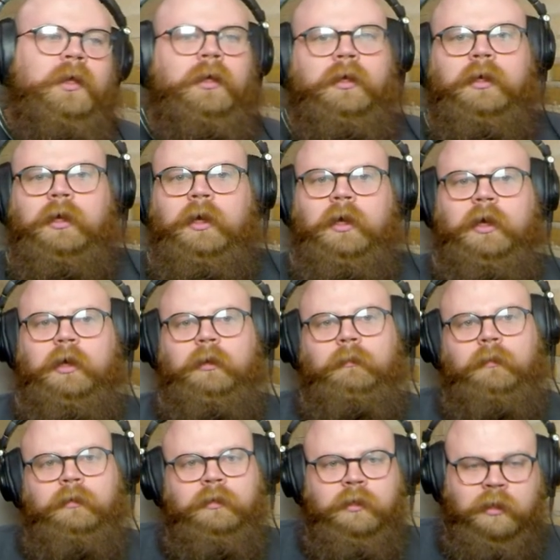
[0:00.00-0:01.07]

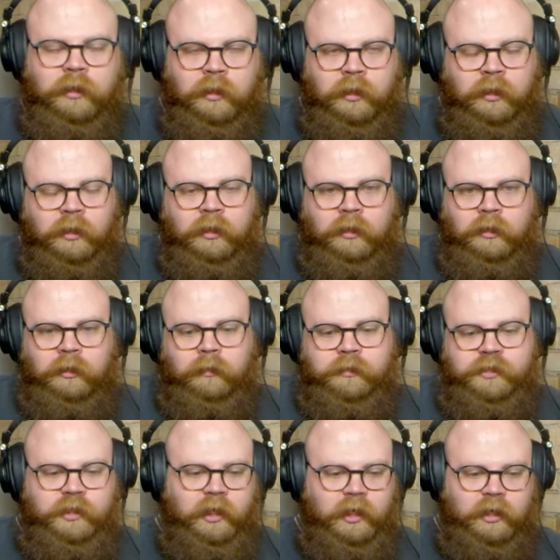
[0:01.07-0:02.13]
Um
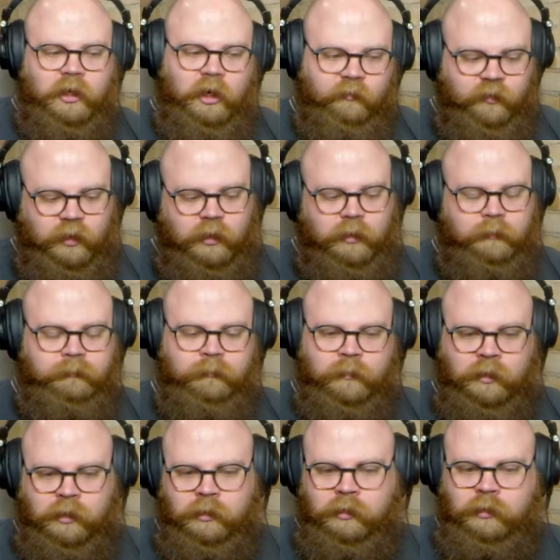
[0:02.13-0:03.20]
so yeah, coffee,
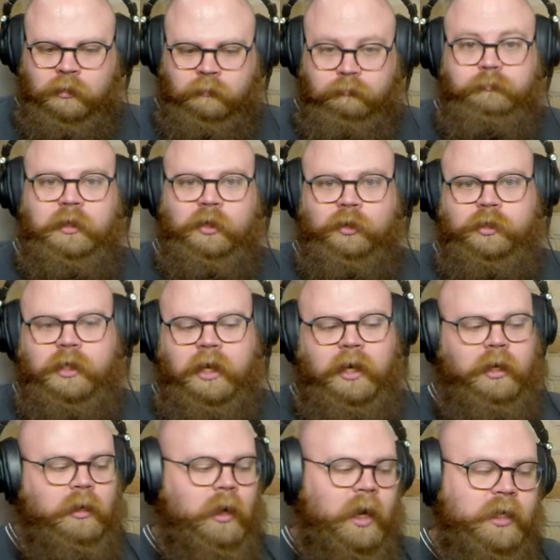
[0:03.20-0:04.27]
beard
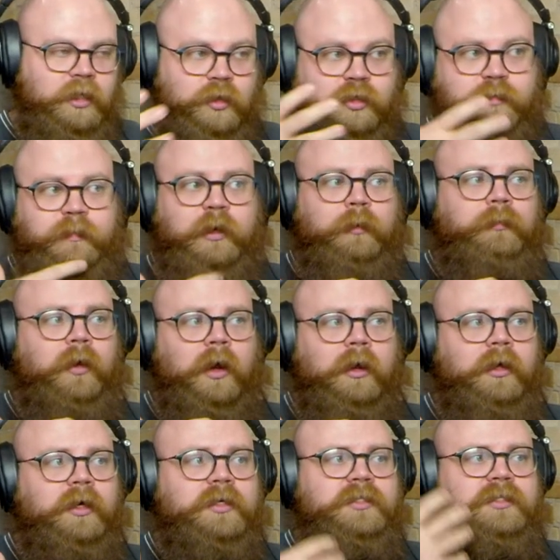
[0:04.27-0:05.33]
care, I use beard
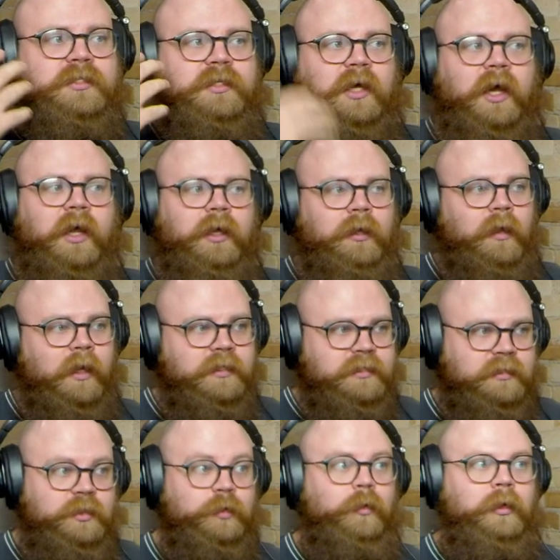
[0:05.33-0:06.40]
products. I I
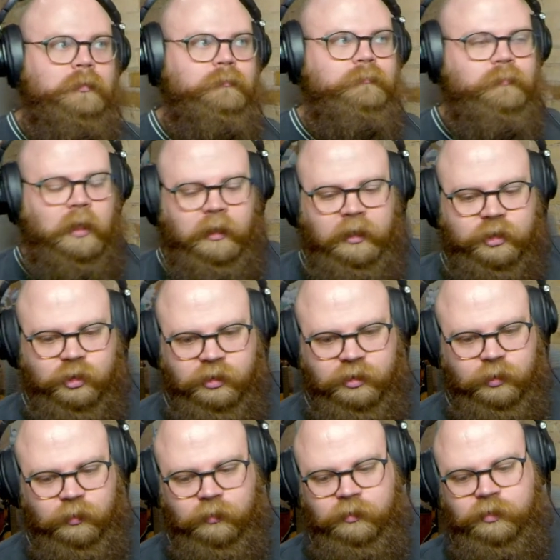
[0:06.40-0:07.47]
do a I
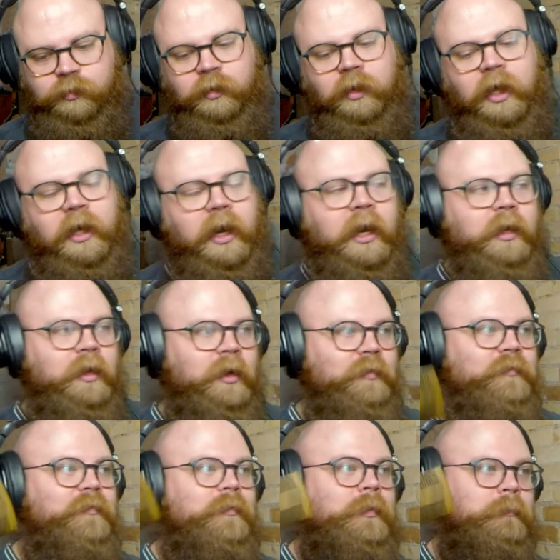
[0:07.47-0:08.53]
actually do, do a lot. I
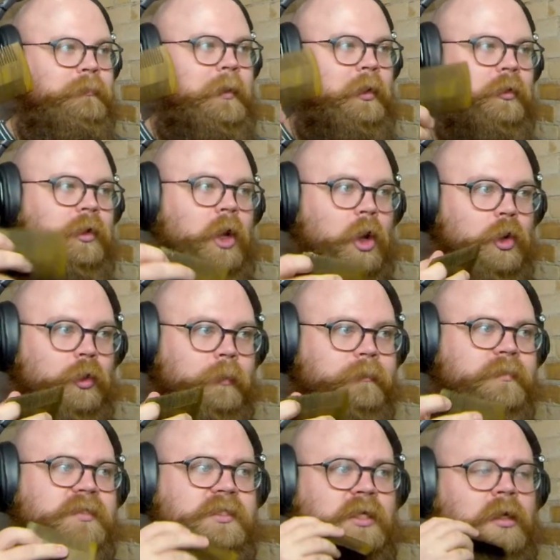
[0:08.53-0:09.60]
have beard
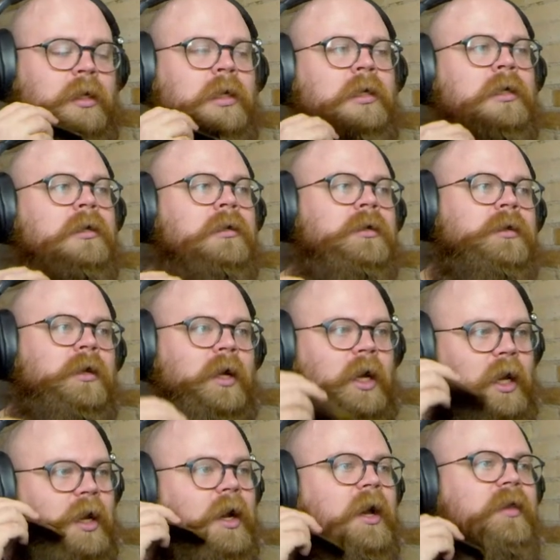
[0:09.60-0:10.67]
combs.
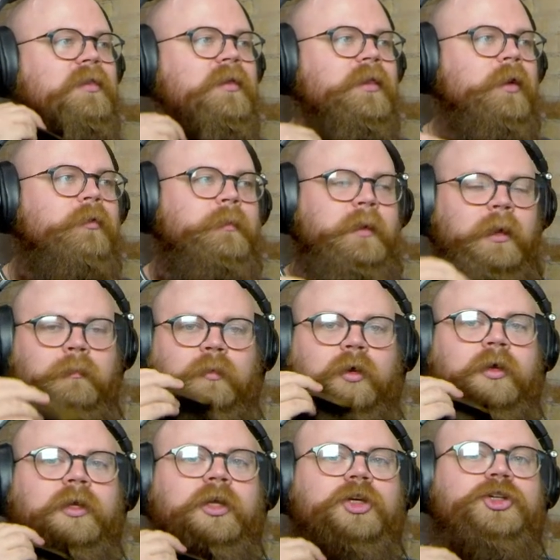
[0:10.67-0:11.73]
Uh, I think that would be a more
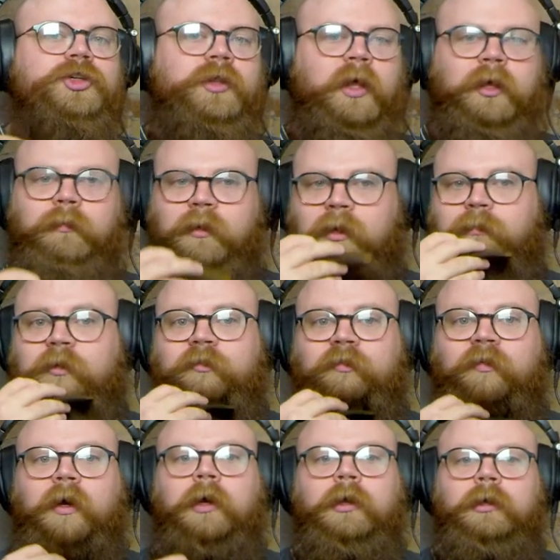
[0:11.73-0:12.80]
niche thing, but it'd be
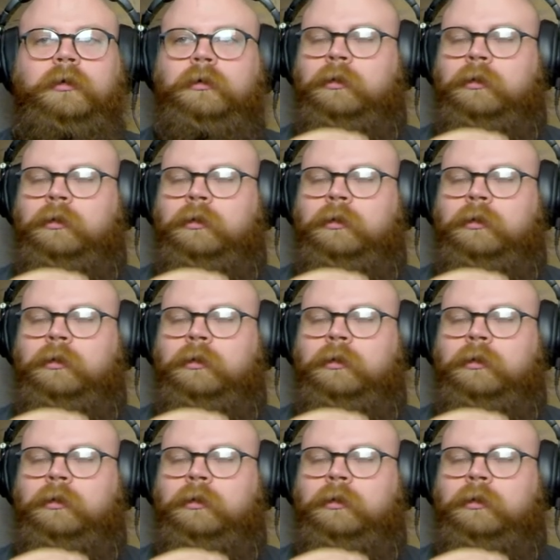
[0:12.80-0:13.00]
fun.